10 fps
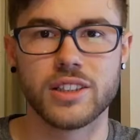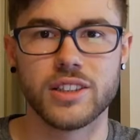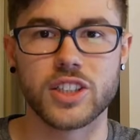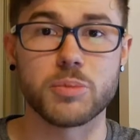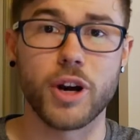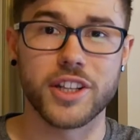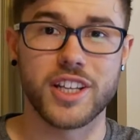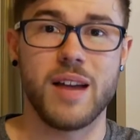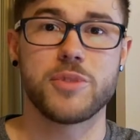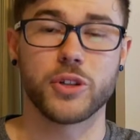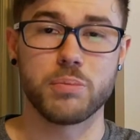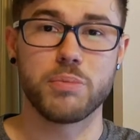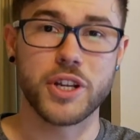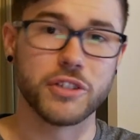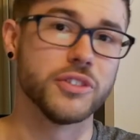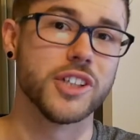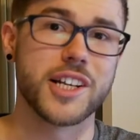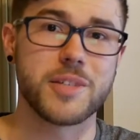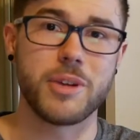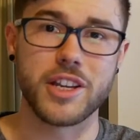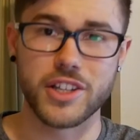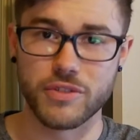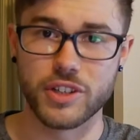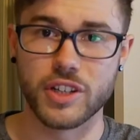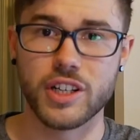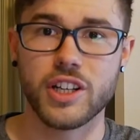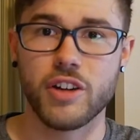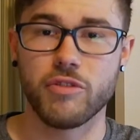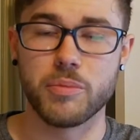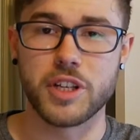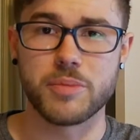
Despite the absolute pitiful XP given from these